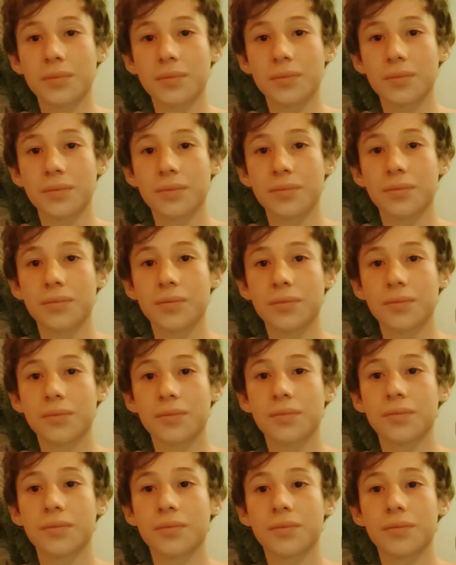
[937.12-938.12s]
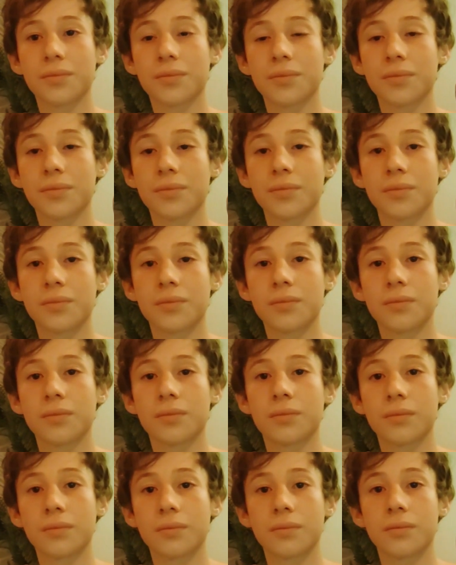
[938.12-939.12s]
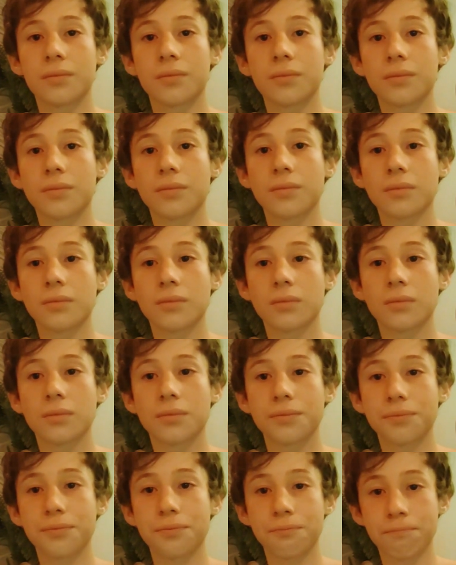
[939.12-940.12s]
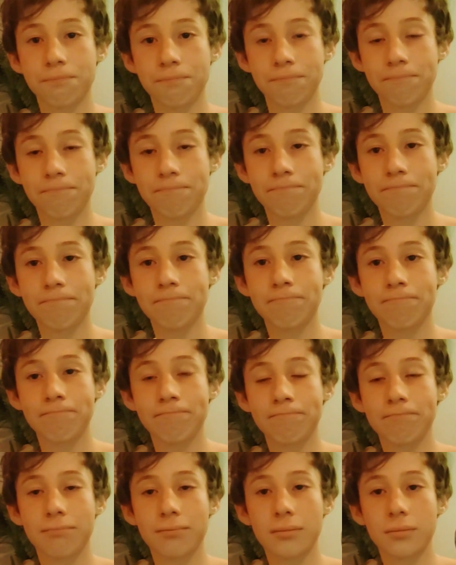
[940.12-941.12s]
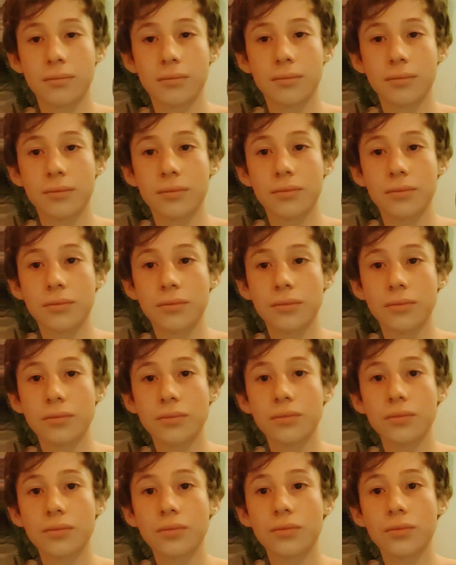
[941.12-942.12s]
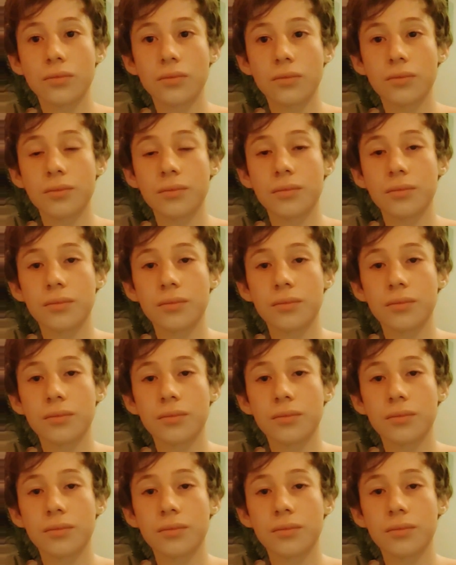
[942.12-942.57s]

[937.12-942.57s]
This person isn't speaking.